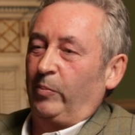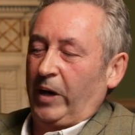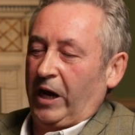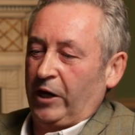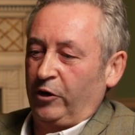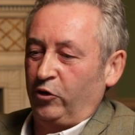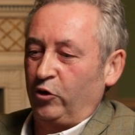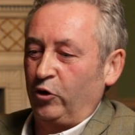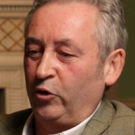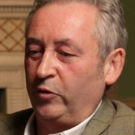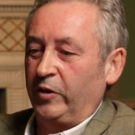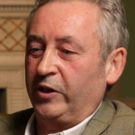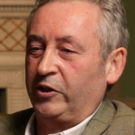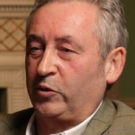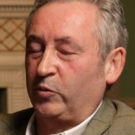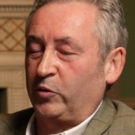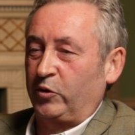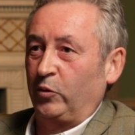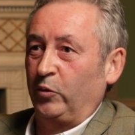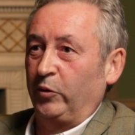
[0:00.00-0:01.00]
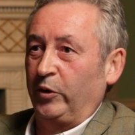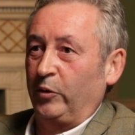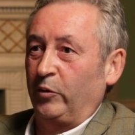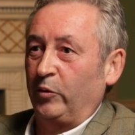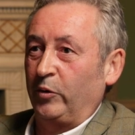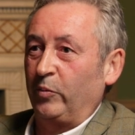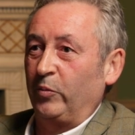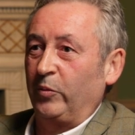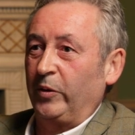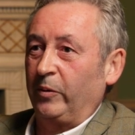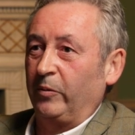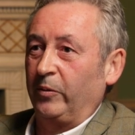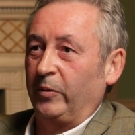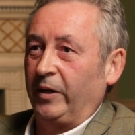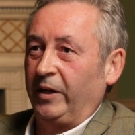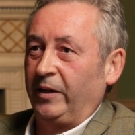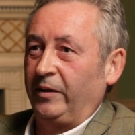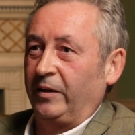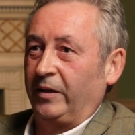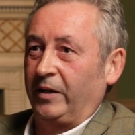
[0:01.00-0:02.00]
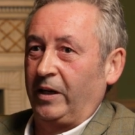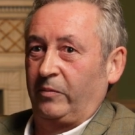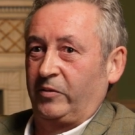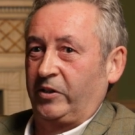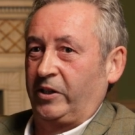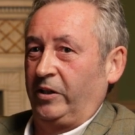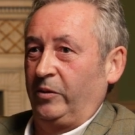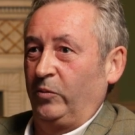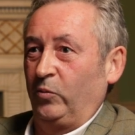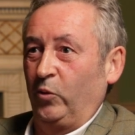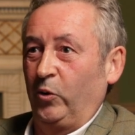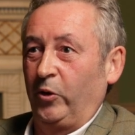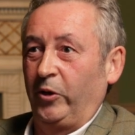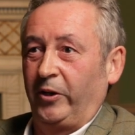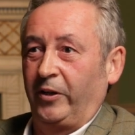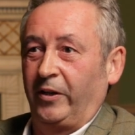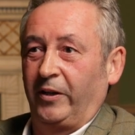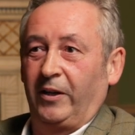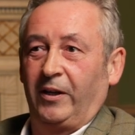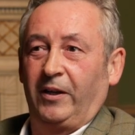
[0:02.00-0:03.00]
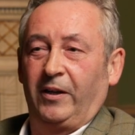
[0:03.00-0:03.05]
but I knew this was the only room we were in, and I was getting worried,